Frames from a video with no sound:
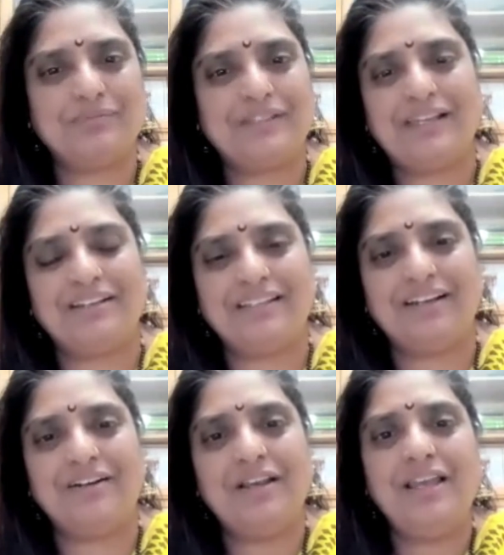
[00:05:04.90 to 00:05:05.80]
They're
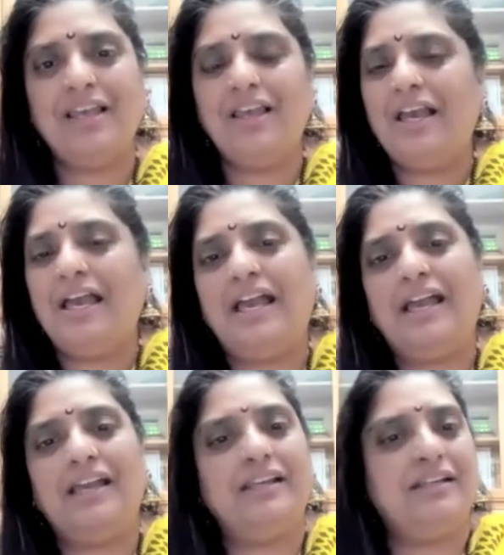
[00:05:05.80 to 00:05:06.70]
there.
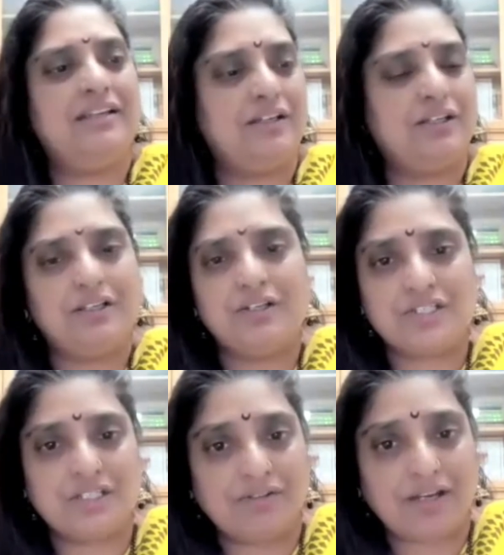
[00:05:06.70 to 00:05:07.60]
And
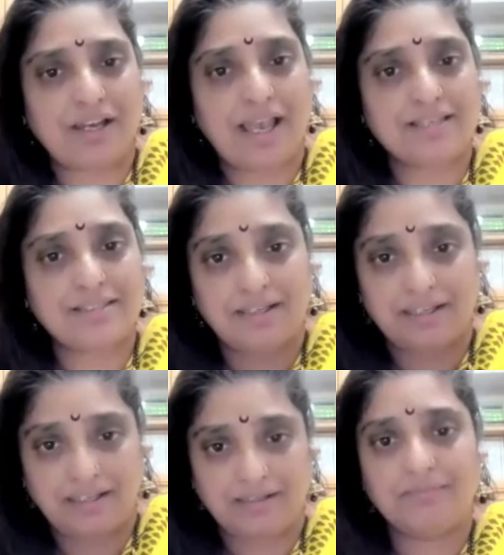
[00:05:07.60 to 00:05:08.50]
Shiva has
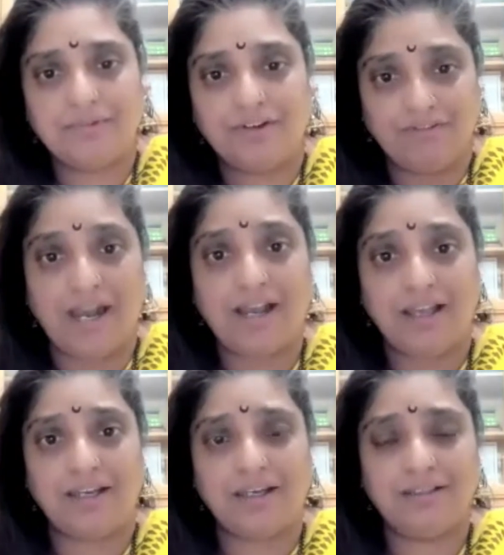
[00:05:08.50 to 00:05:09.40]
a
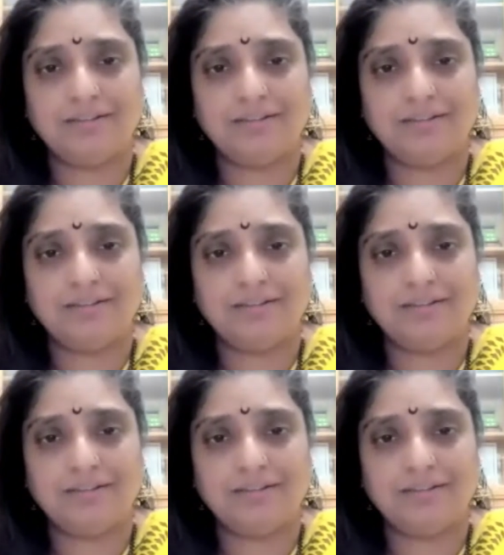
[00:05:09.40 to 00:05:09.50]
Vahana,